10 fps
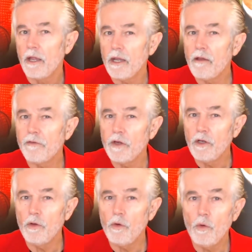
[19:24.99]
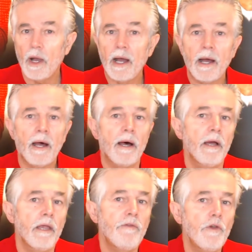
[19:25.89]
If you
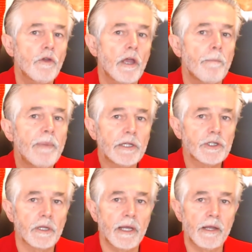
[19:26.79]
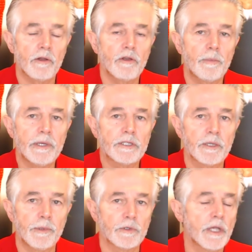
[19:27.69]
capitulate on your
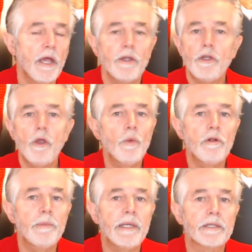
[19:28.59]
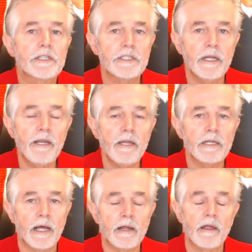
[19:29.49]
principles, you will be a sitting
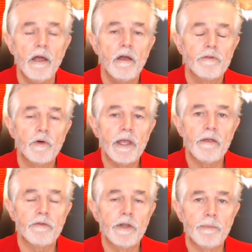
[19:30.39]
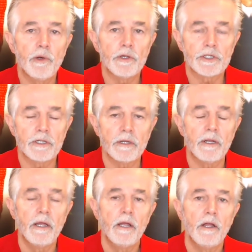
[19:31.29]
duck for every person
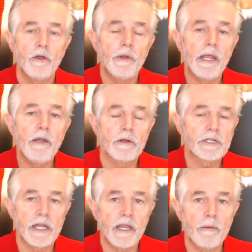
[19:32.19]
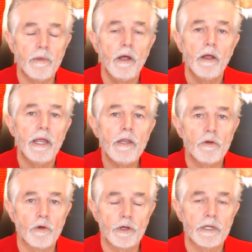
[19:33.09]
who in a team, in
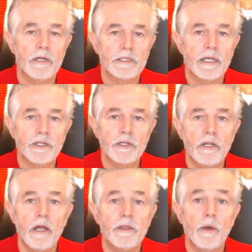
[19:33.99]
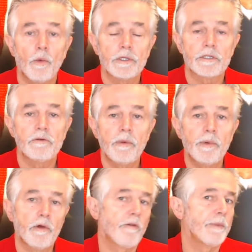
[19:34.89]
your organization, that wants to rip
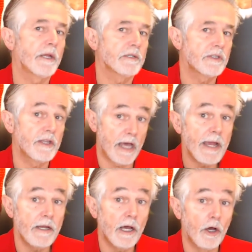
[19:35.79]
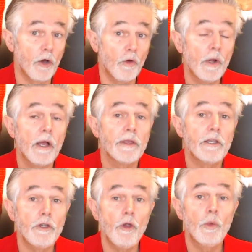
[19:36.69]
you off, because they know that
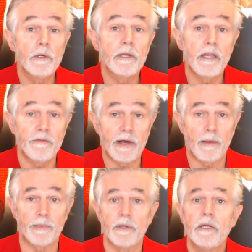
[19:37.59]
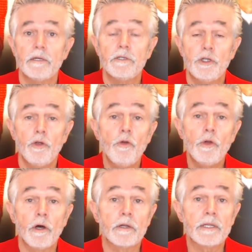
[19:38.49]
you will give up. Do
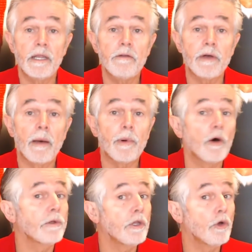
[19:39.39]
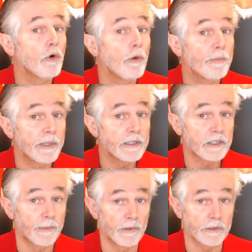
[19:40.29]
not give up on your
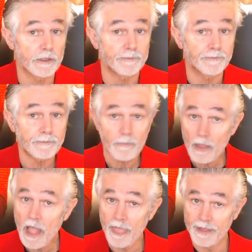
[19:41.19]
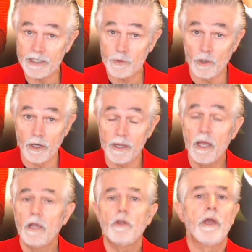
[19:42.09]
principles. That's why
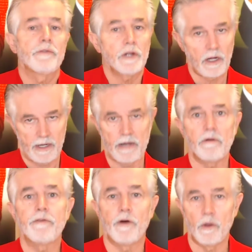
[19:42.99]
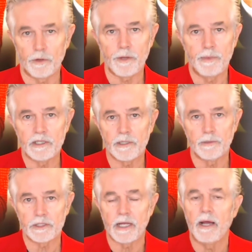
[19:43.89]
you have to clarify what the
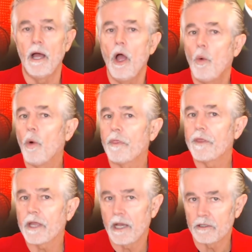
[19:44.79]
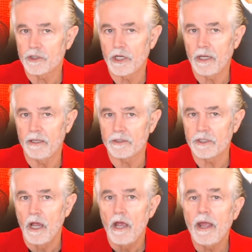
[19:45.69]
principles are, what the culture
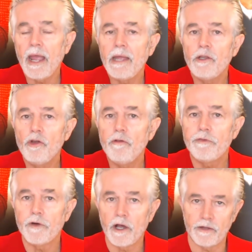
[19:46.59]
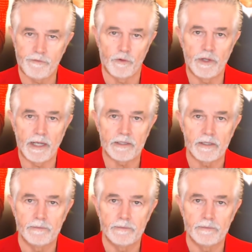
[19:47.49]
is, and you fight for that.